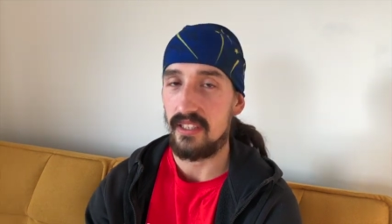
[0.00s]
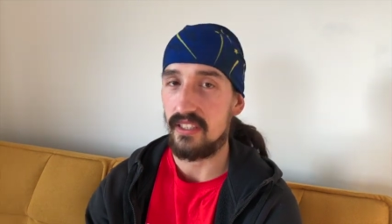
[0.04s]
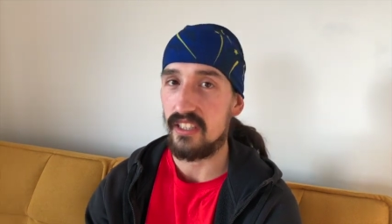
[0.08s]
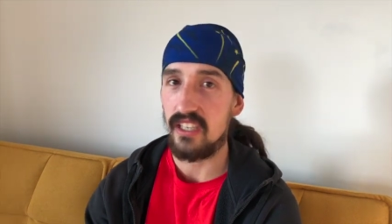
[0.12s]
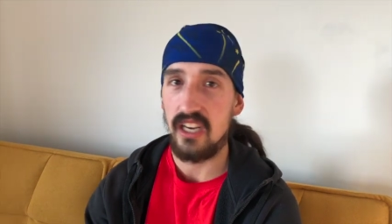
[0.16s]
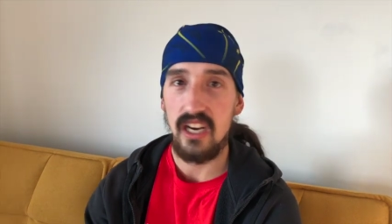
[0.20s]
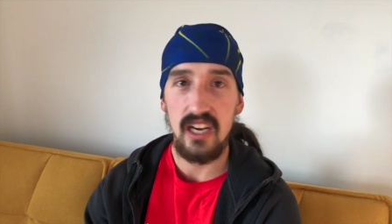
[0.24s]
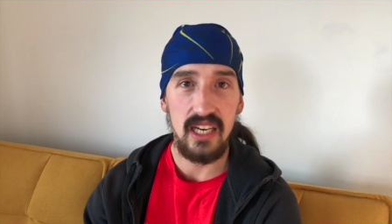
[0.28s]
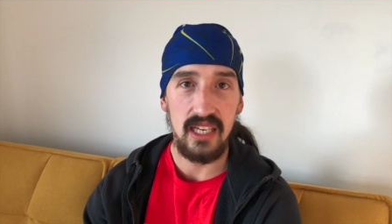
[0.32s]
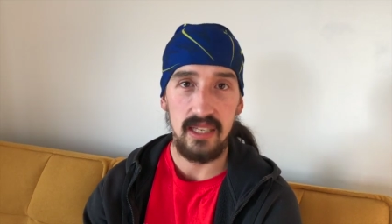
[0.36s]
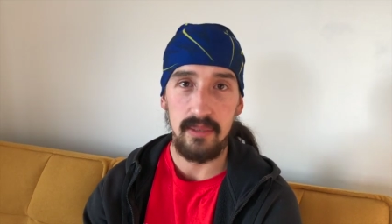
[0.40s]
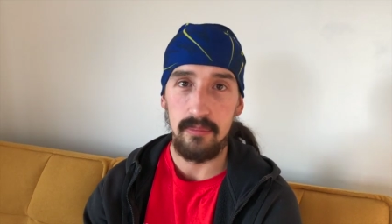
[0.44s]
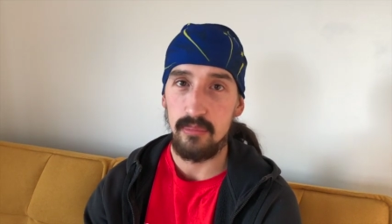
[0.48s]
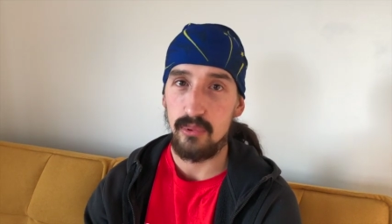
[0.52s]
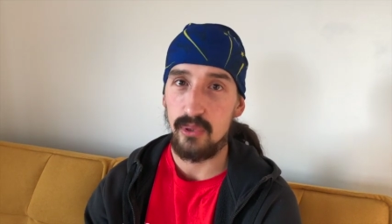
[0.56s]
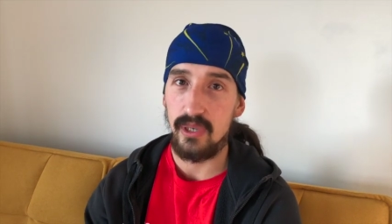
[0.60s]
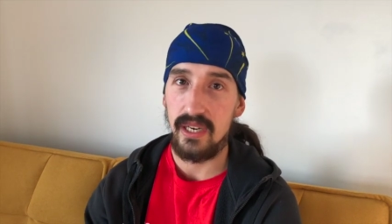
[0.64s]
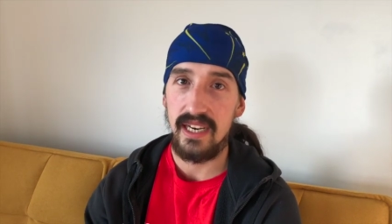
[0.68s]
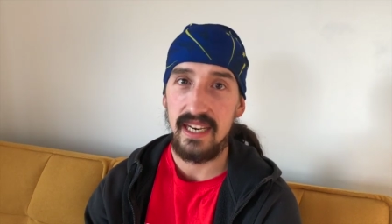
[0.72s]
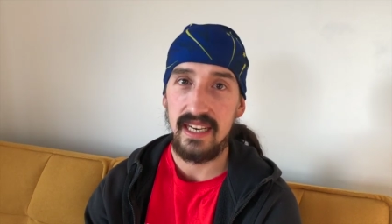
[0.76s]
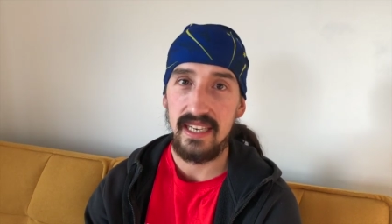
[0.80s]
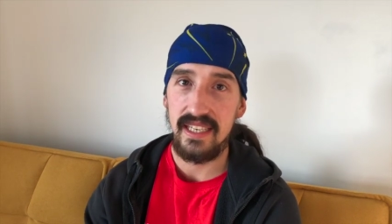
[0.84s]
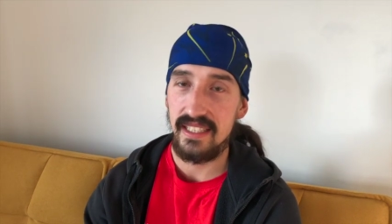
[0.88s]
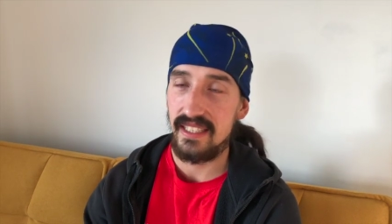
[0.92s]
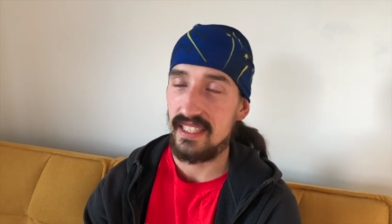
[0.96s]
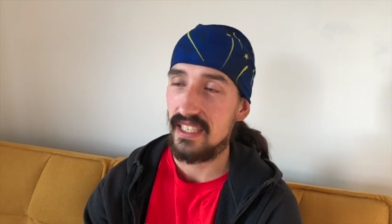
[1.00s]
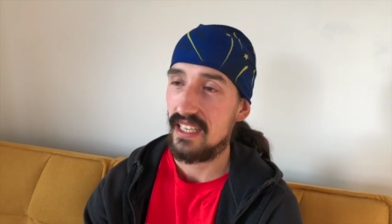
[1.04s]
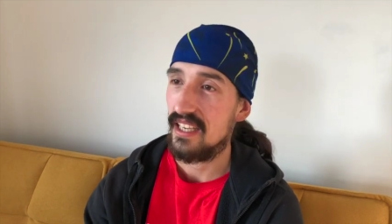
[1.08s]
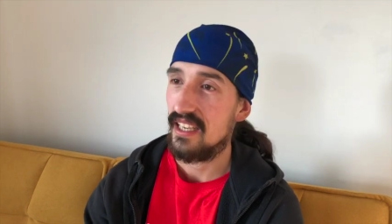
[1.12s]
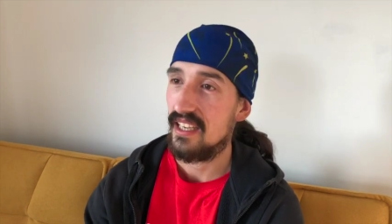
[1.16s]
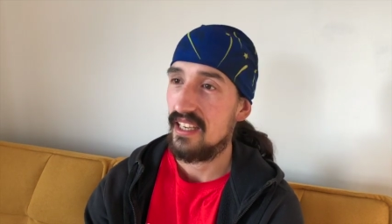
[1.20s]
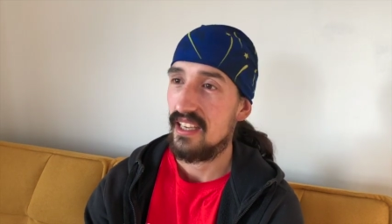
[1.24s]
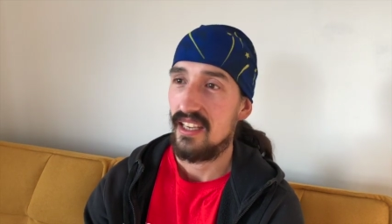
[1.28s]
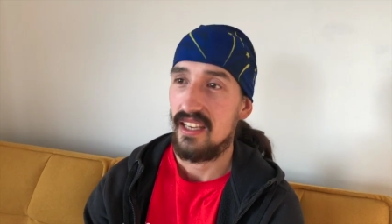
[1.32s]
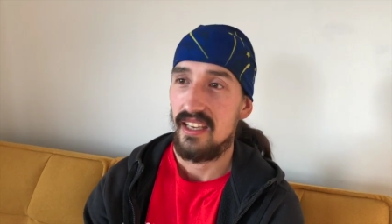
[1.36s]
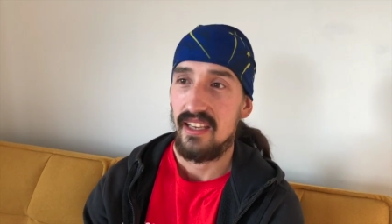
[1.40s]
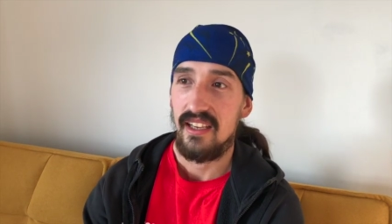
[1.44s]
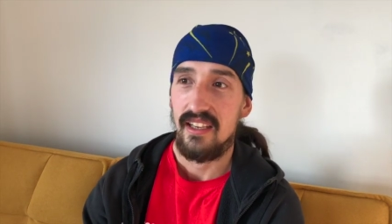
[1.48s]
Garlic bread,
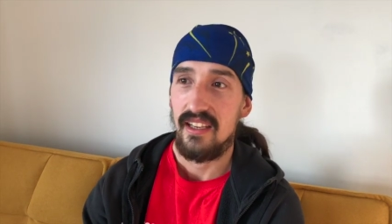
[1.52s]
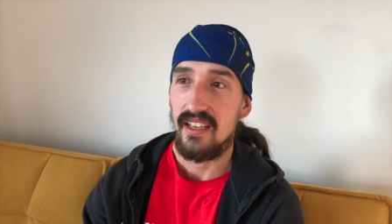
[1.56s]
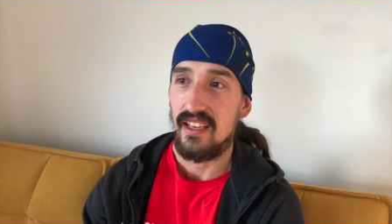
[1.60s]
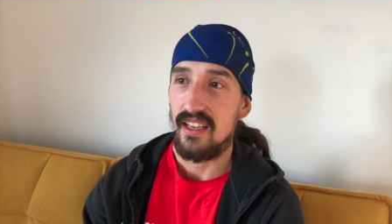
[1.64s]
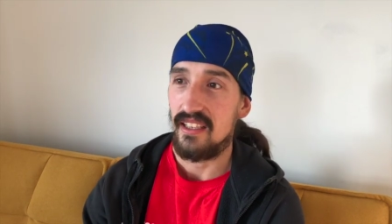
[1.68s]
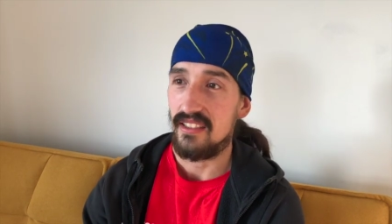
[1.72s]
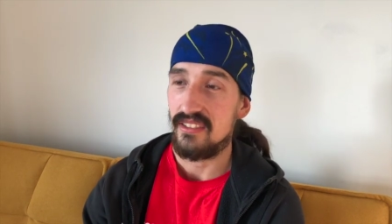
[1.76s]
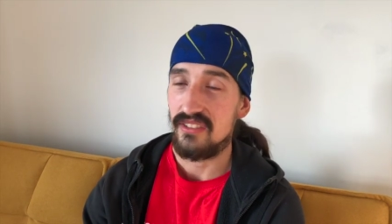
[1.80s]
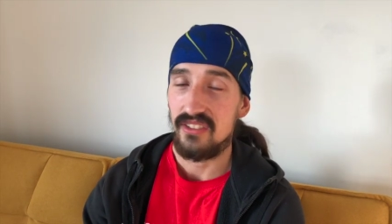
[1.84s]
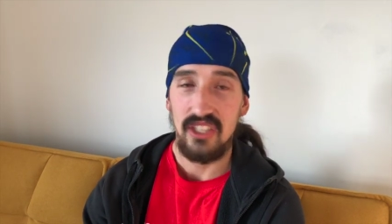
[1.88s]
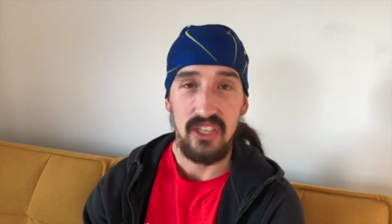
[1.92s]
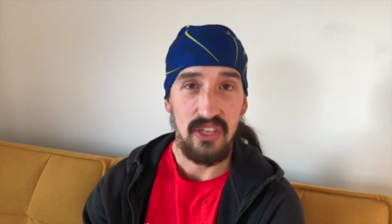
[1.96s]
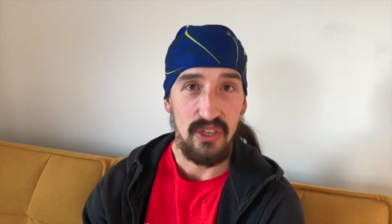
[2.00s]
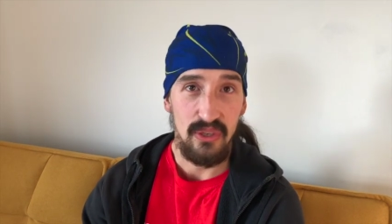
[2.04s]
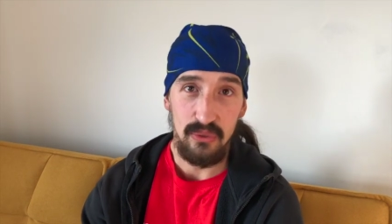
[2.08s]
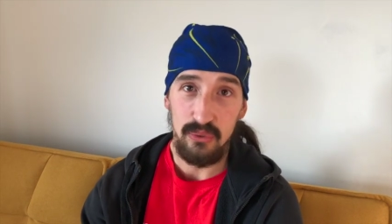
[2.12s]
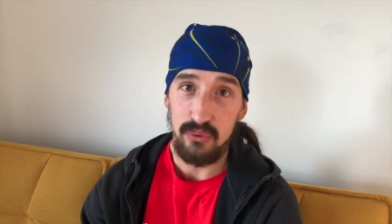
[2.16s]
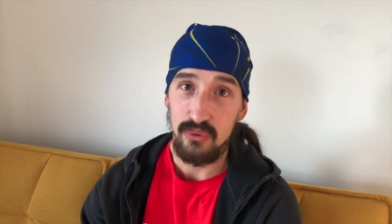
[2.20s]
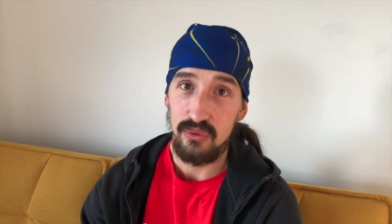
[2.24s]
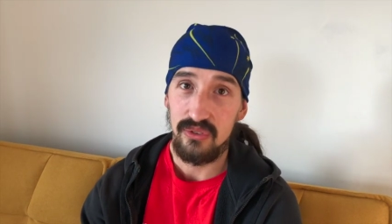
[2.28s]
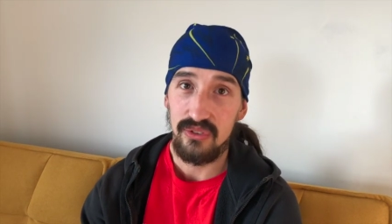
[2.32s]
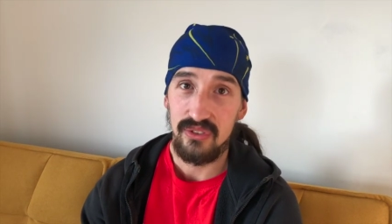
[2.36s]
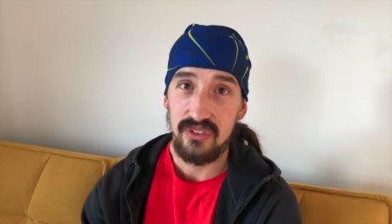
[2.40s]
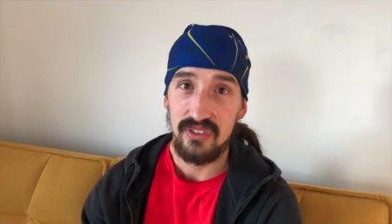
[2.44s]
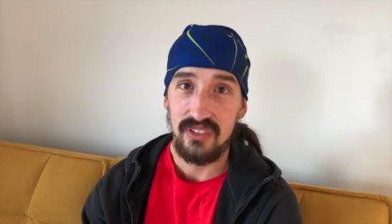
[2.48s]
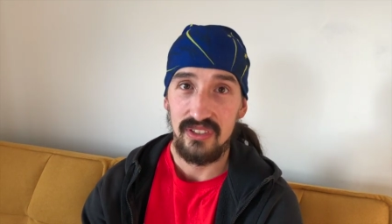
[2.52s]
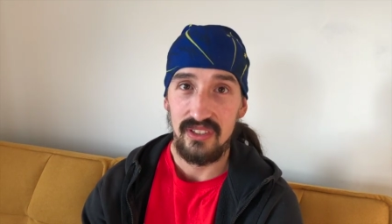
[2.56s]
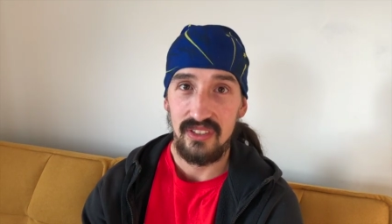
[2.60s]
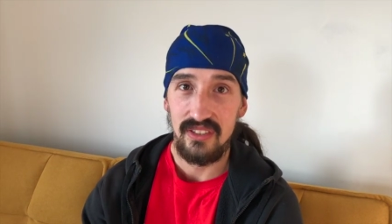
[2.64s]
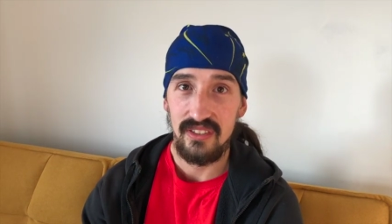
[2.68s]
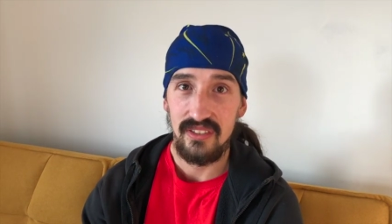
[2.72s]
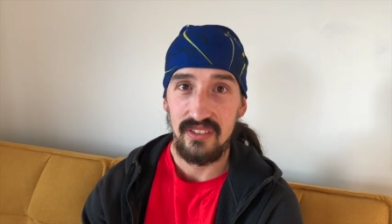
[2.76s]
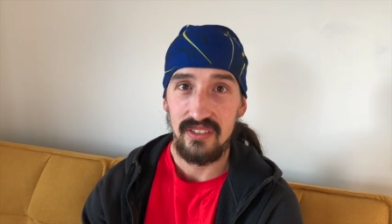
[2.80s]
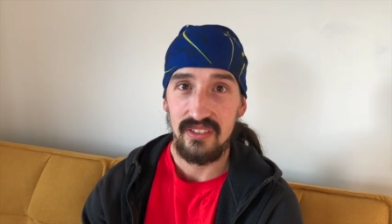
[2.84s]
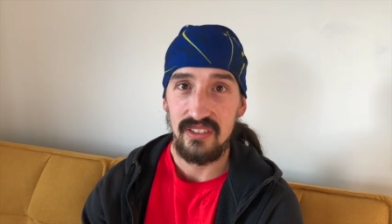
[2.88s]
toast,